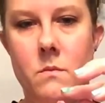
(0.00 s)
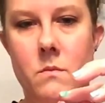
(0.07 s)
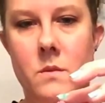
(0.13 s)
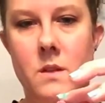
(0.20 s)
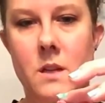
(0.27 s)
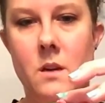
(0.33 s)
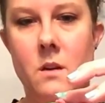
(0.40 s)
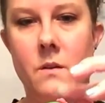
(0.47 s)

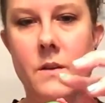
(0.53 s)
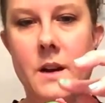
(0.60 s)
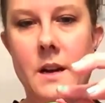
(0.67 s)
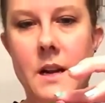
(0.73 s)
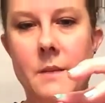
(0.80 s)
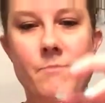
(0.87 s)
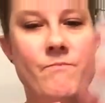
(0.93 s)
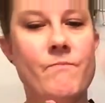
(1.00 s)
See,
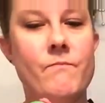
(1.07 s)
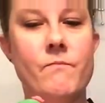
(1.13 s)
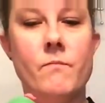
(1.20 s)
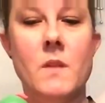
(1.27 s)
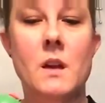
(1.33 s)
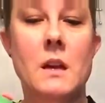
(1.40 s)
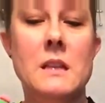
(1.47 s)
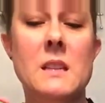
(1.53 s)
already,
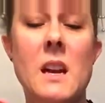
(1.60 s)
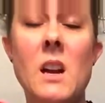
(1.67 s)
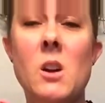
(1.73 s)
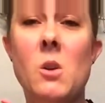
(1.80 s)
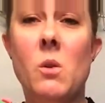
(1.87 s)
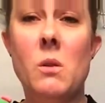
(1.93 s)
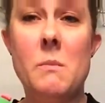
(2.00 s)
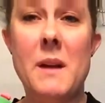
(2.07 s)
it's kind of
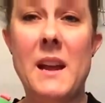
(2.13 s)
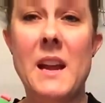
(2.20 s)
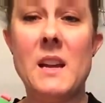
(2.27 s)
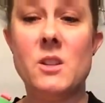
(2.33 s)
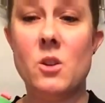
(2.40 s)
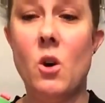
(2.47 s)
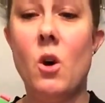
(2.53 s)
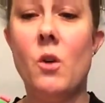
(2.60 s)
cold in my
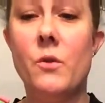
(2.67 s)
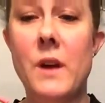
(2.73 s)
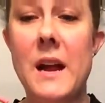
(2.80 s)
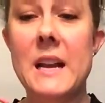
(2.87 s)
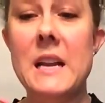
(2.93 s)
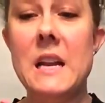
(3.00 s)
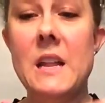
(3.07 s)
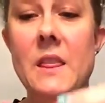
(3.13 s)
house.
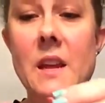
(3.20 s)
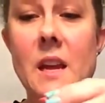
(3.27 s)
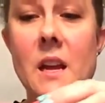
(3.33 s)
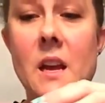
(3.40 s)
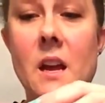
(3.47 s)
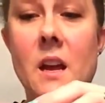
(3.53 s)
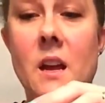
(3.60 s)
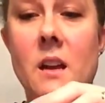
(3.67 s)
Already
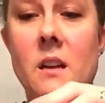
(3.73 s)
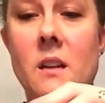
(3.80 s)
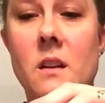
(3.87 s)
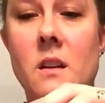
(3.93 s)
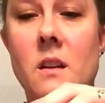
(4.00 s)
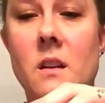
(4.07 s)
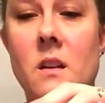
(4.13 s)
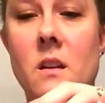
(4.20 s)
the
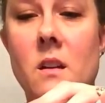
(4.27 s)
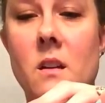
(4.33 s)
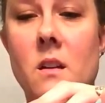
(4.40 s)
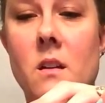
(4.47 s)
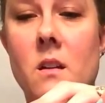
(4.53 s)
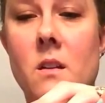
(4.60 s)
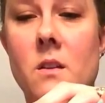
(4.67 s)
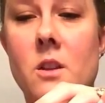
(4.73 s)

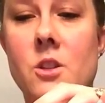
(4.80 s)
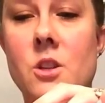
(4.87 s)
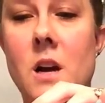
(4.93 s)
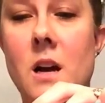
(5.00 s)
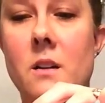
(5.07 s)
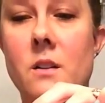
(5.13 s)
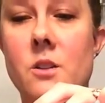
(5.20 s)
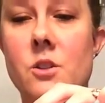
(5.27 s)

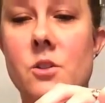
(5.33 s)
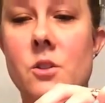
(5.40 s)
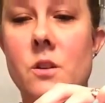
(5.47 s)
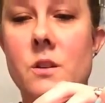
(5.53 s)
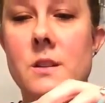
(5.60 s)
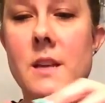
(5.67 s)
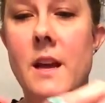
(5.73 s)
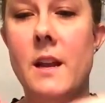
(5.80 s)
chocolate's
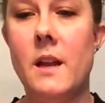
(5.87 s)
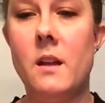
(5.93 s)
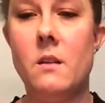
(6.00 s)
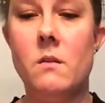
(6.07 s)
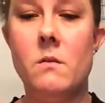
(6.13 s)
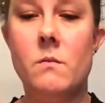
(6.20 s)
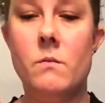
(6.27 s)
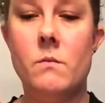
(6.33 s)
setting.
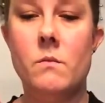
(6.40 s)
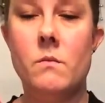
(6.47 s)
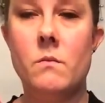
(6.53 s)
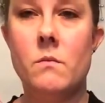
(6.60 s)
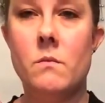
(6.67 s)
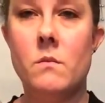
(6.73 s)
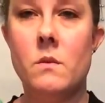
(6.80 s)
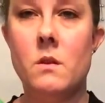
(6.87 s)

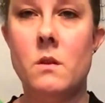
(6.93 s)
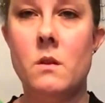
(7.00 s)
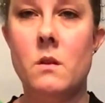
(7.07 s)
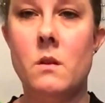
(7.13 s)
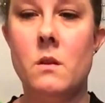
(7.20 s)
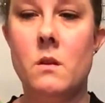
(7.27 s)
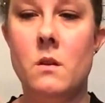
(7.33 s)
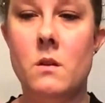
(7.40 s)

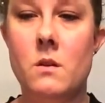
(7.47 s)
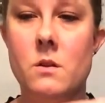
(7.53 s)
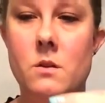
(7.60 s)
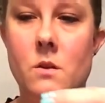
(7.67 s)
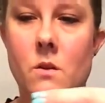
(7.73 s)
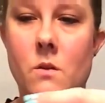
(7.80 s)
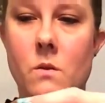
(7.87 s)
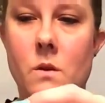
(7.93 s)

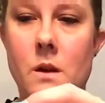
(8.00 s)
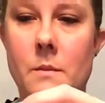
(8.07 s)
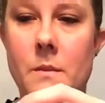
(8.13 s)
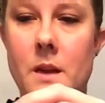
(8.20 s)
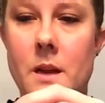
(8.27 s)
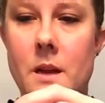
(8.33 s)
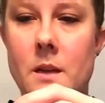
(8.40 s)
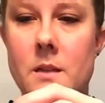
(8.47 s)
So I'm
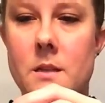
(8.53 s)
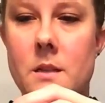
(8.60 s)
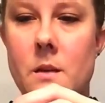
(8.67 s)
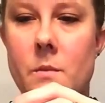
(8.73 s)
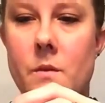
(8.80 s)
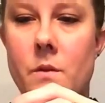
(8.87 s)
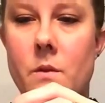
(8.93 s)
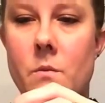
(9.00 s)
getting some
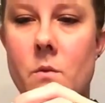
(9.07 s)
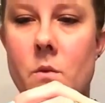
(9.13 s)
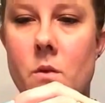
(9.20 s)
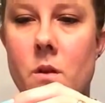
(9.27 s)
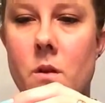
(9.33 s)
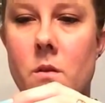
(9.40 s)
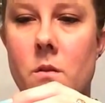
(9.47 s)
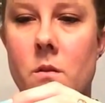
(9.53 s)
of them
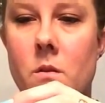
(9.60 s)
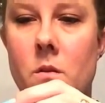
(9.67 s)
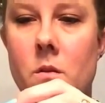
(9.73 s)
on.